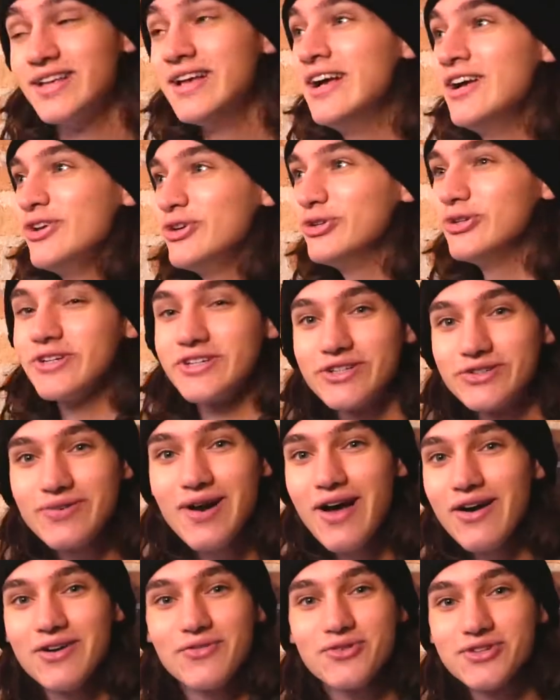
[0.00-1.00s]
You're looking
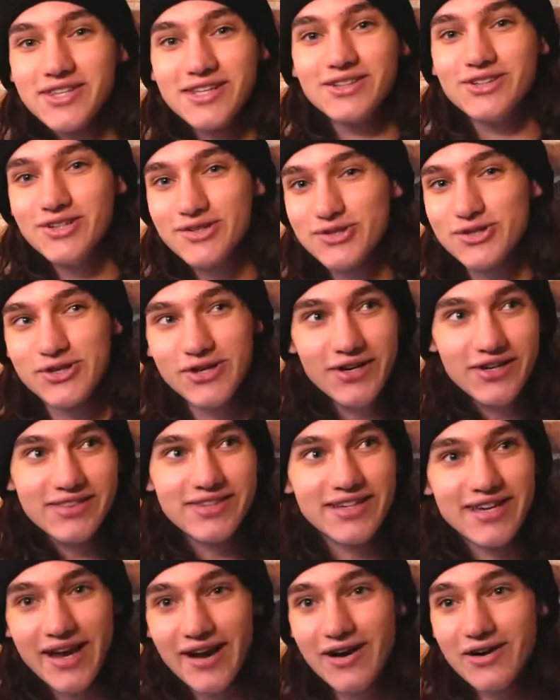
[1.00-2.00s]
around, everything looks good, the
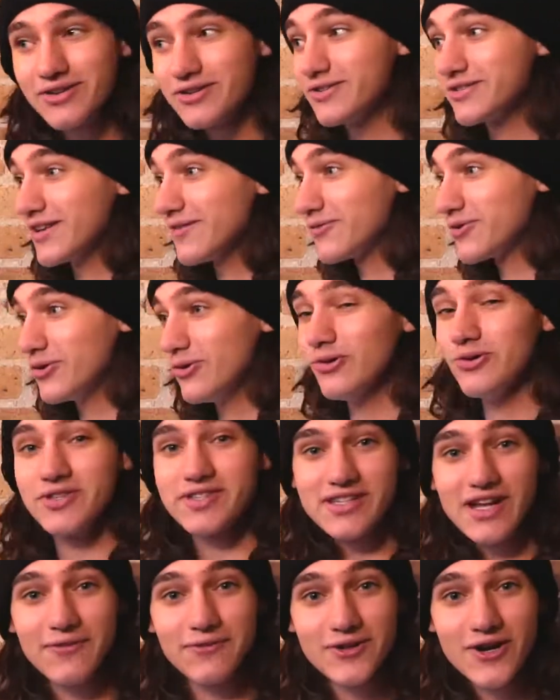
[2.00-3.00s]
characters have cool
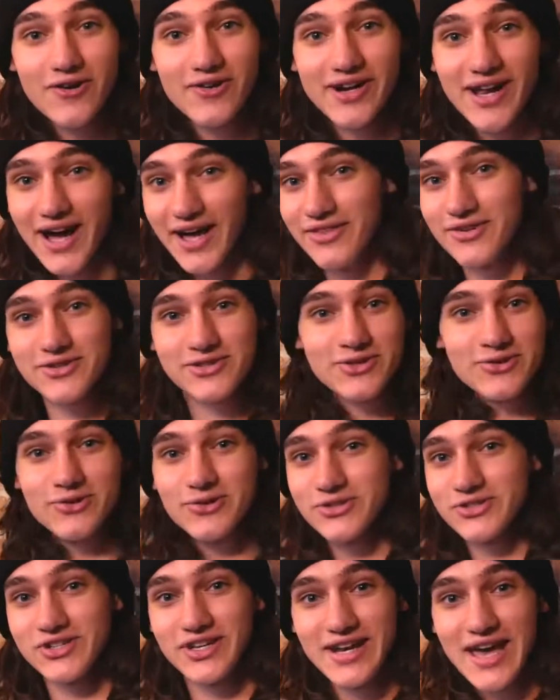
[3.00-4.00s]
stuff going on, there's cool
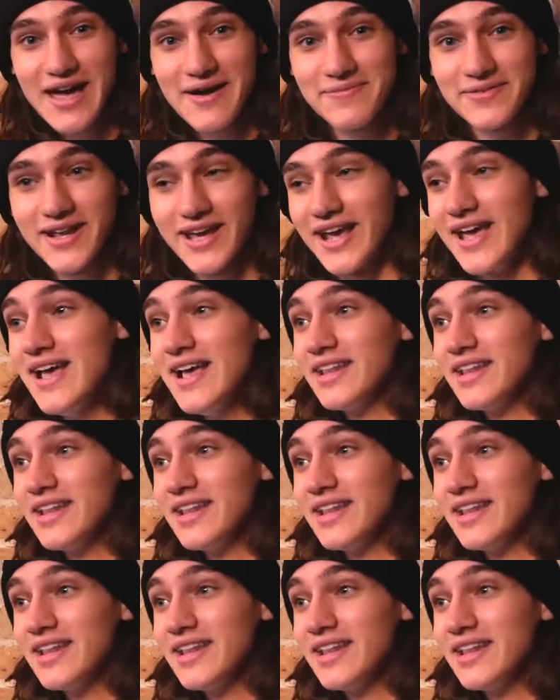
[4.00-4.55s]
shit happening.